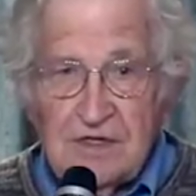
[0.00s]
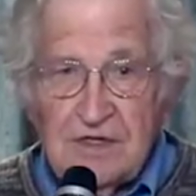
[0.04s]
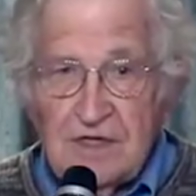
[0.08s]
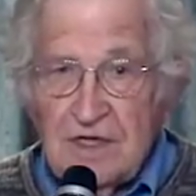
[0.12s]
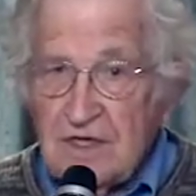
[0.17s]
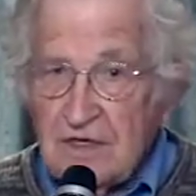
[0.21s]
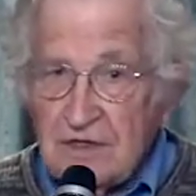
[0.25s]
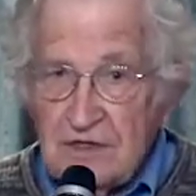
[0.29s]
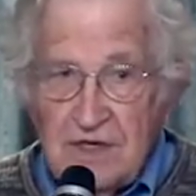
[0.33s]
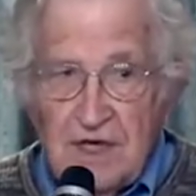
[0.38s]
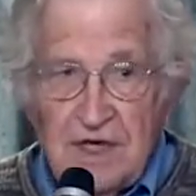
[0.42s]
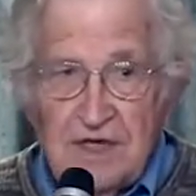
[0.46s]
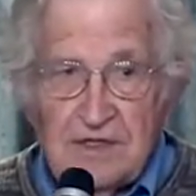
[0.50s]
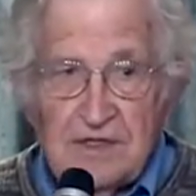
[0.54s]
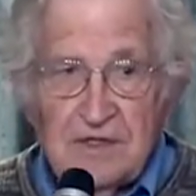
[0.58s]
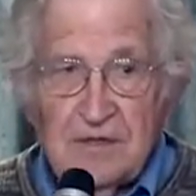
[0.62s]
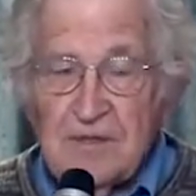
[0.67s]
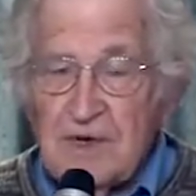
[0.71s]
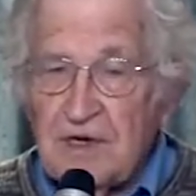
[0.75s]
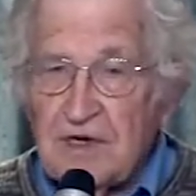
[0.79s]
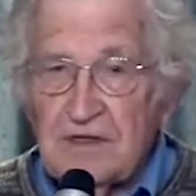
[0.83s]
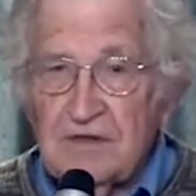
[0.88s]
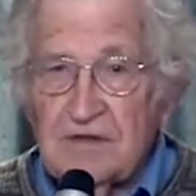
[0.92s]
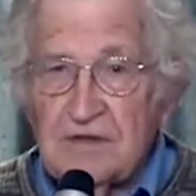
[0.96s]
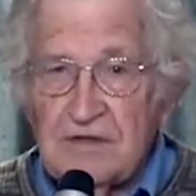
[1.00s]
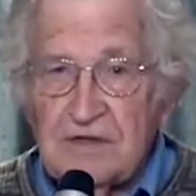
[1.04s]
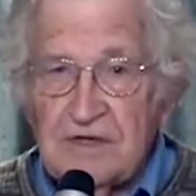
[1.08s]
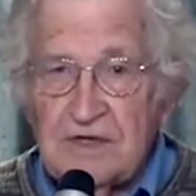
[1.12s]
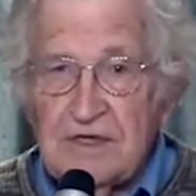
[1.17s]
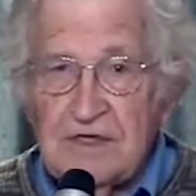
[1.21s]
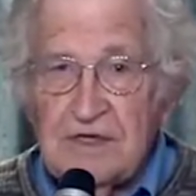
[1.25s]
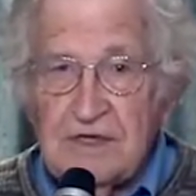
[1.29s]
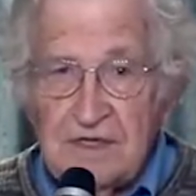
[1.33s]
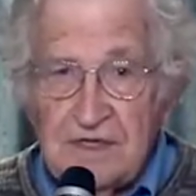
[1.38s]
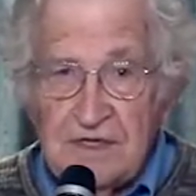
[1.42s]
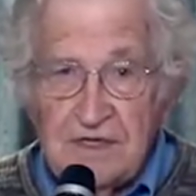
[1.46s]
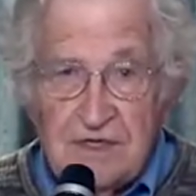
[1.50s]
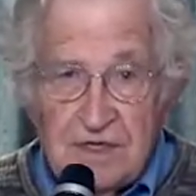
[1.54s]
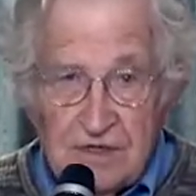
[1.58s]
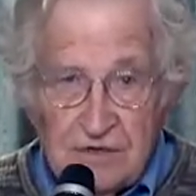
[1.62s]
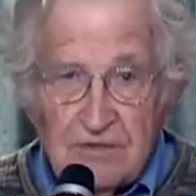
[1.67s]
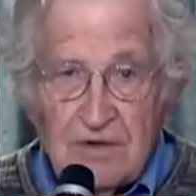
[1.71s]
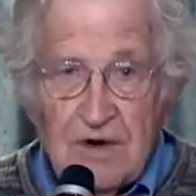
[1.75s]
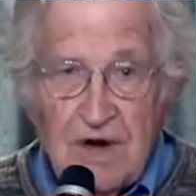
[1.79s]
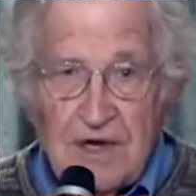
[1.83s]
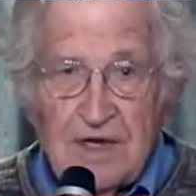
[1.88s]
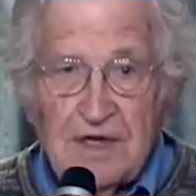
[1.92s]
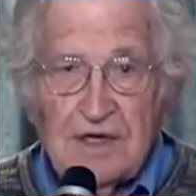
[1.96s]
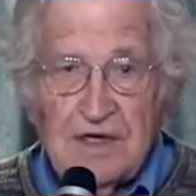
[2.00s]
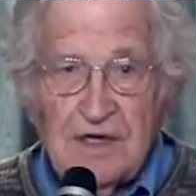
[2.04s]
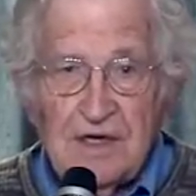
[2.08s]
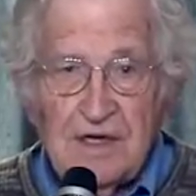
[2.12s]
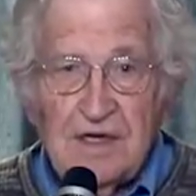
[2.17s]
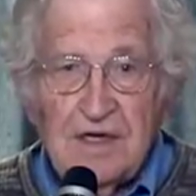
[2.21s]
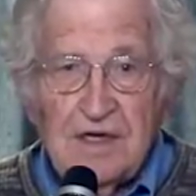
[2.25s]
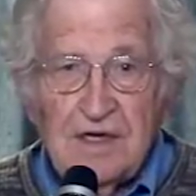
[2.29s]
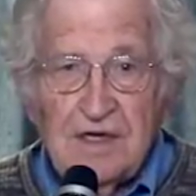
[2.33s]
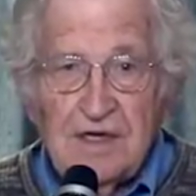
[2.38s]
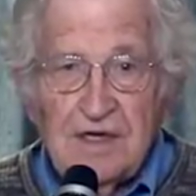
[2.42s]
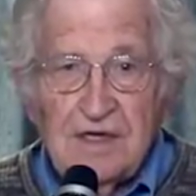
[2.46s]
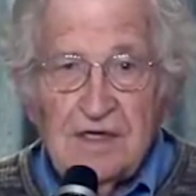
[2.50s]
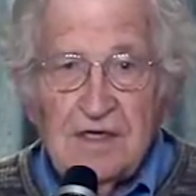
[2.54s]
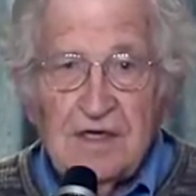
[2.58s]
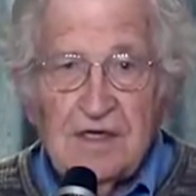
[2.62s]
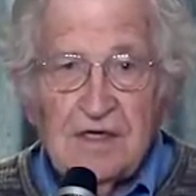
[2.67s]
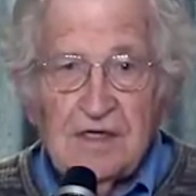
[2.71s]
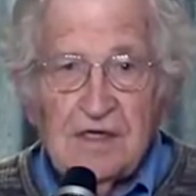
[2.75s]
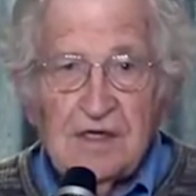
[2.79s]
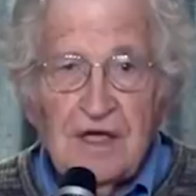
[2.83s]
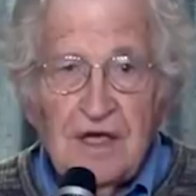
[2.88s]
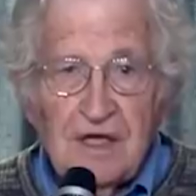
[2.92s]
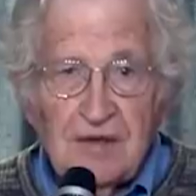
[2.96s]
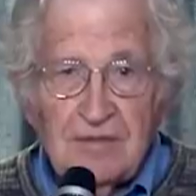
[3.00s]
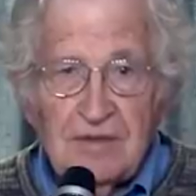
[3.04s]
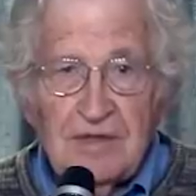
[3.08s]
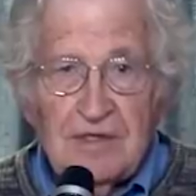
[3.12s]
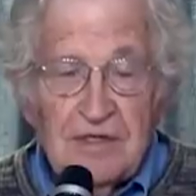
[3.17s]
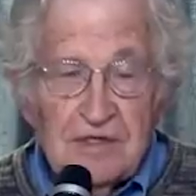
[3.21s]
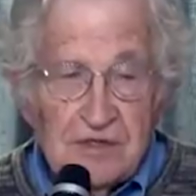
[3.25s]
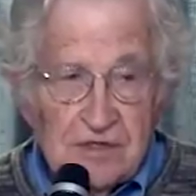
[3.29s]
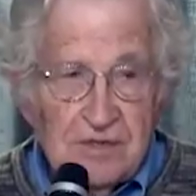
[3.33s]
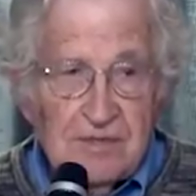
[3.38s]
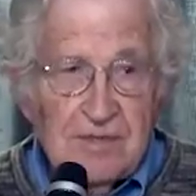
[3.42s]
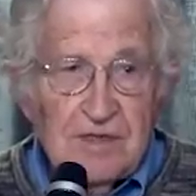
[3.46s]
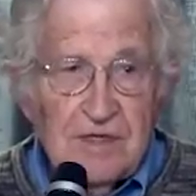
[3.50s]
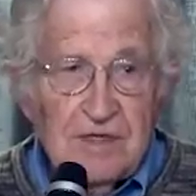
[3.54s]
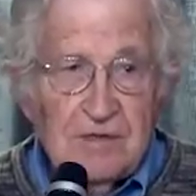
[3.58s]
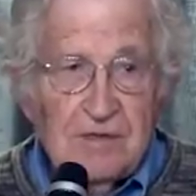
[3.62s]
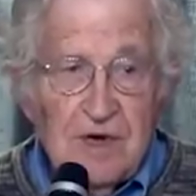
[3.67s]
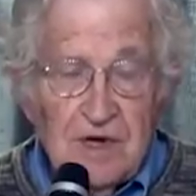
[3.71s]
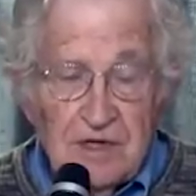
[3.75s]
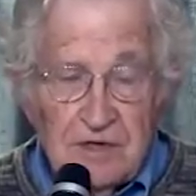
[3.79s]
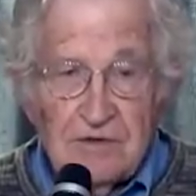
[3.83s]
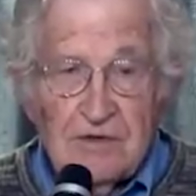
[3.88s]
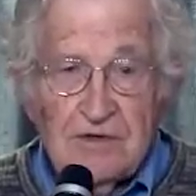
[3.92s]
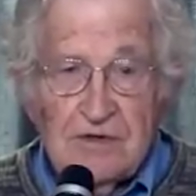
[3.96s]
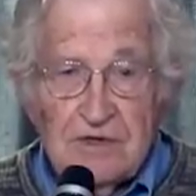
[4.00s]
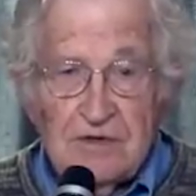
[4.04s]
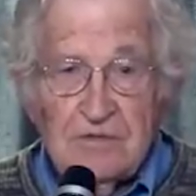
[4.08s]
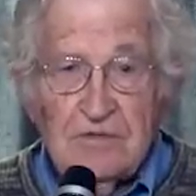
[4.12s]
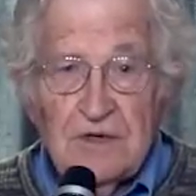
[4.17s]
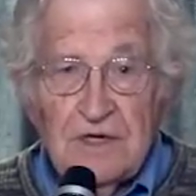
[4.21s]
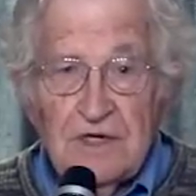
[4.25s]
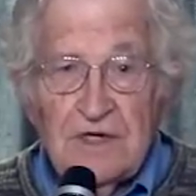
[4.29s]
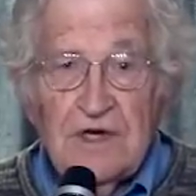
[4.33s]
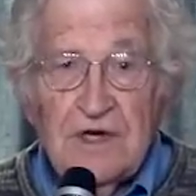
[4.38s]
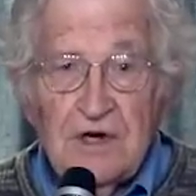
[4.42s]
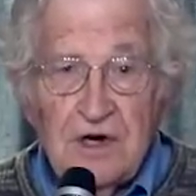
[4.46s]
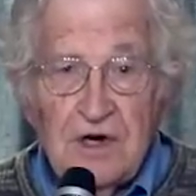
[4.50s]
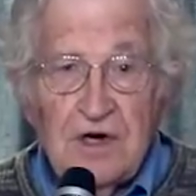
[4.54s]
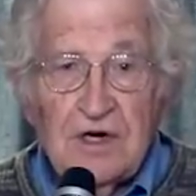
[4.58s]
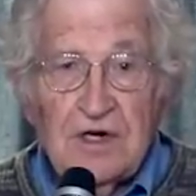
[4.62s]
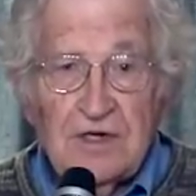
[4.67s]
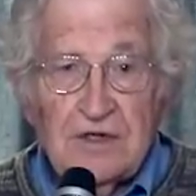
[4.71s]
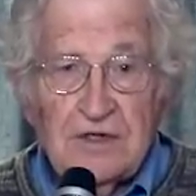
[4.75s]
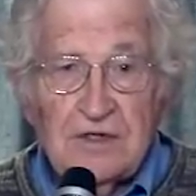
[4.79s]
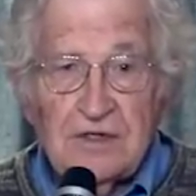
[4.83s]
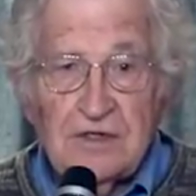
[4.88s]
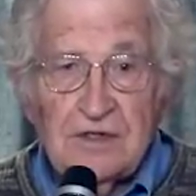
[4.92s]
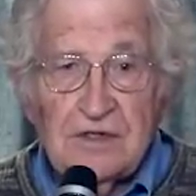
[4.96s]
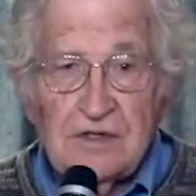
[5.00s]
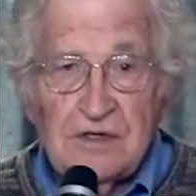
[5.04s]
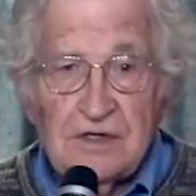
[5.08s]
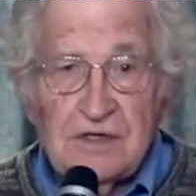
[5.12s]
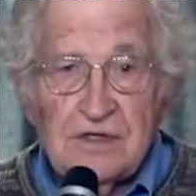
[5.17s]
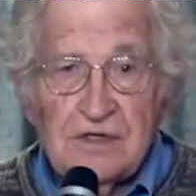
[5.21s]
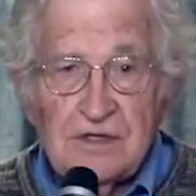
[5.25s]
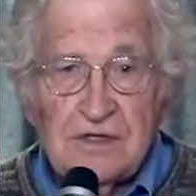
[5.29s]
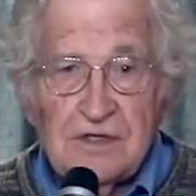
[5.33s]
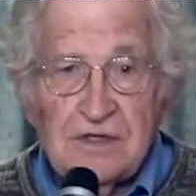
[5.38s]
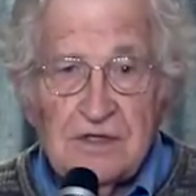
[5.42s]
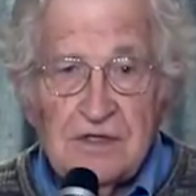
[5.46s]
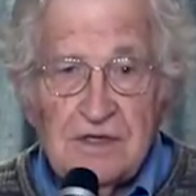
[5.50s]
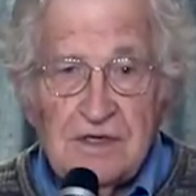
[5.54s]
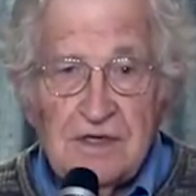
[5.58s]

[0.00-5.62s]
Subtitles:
They don't like democracy, and they're right. Capitalism and democracy really are inconsistent.